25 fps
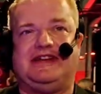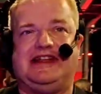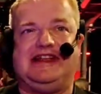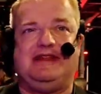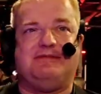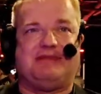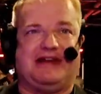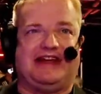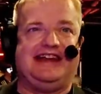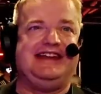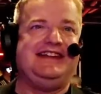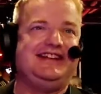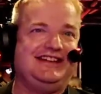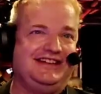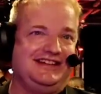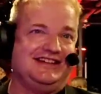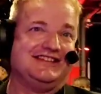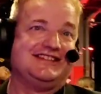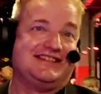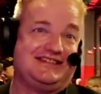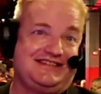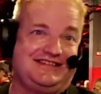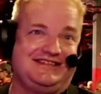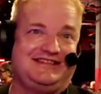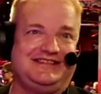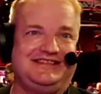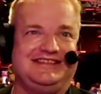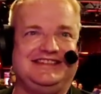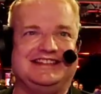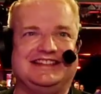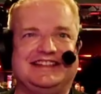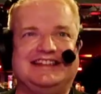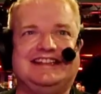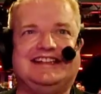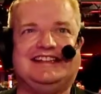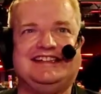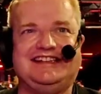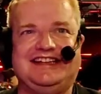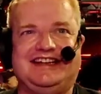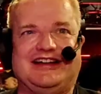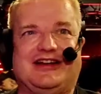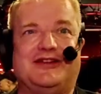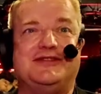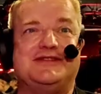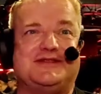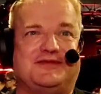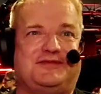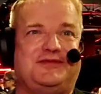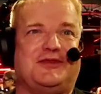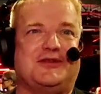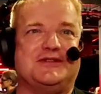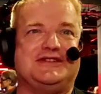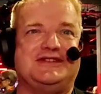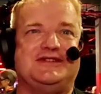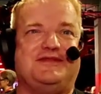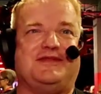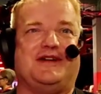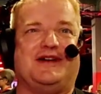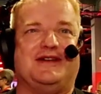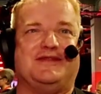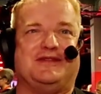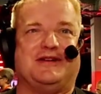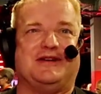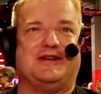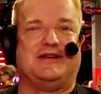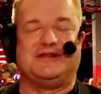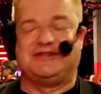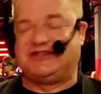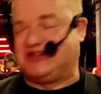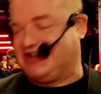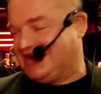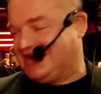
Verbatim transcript: on eBay because, you know, it's a forty-five-year-old